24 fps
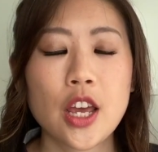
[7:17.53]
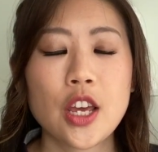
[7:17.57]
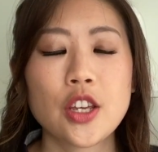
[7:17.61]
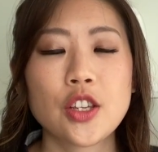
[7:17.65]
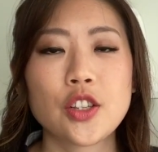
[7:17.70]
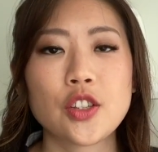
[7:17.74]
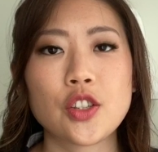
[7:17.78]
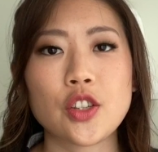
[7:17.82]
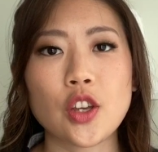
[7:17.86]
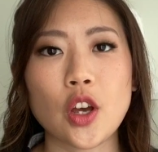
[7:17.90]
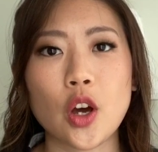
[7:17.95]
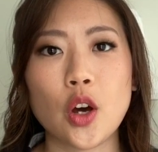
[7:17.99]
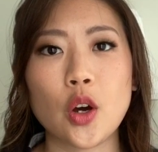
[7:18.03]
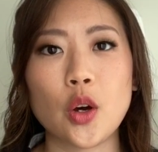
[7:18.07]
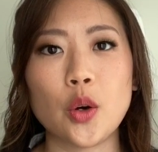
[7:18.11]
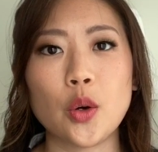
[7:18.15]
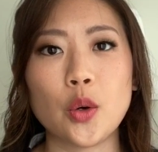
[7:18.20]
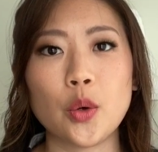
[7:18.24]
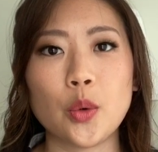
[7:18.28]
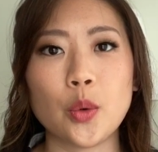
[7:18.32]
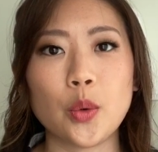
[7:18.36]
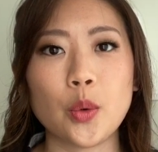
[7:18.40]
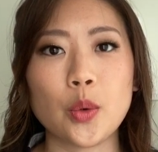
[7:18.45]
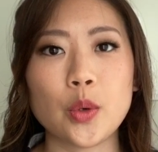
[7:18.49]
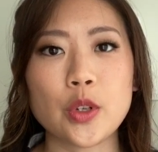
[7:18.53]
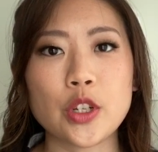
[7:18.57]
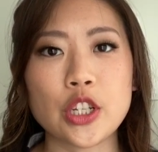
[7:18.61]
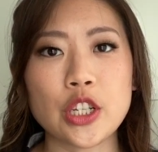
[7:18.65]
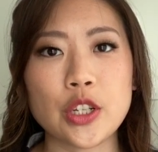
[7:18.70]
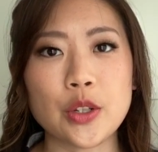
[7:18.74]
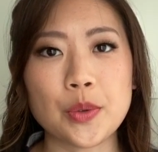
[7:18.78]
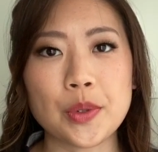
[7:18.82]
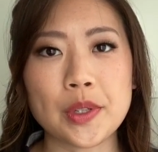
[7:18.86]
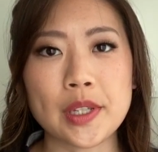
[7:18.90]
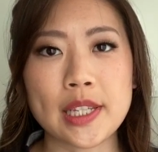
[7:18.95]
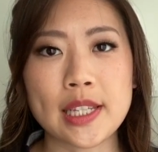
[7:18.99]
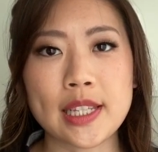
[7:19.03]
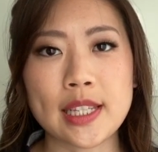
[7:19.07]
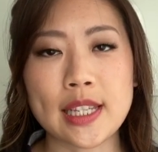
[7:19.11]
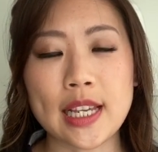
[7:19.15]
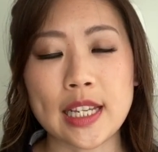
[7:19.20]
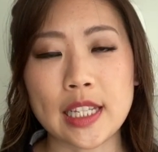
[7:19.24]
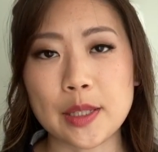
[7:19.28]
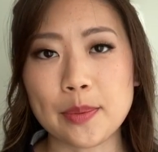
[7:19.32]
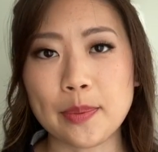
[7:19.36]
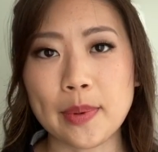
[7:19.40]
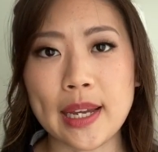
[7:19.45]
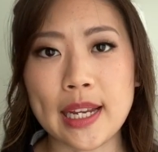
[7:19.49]
So she was
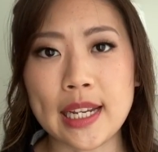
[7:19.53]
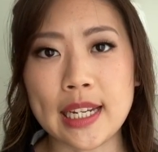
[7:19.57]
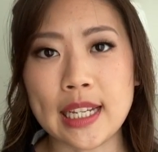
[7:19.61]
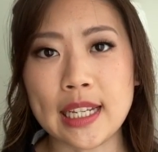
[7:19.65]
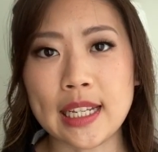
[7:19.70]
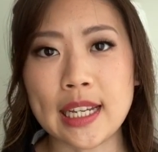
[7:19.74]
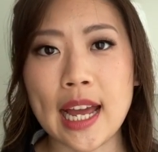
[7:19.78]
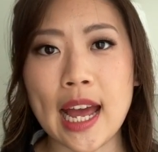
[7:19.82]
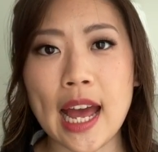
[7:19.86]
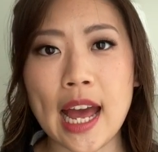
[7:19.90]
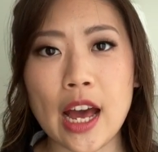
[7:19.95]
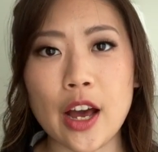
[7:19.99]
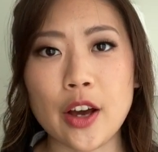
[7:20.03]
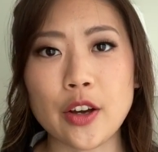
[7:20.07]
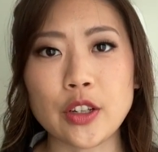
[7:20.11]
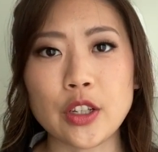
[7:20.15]
explaining how,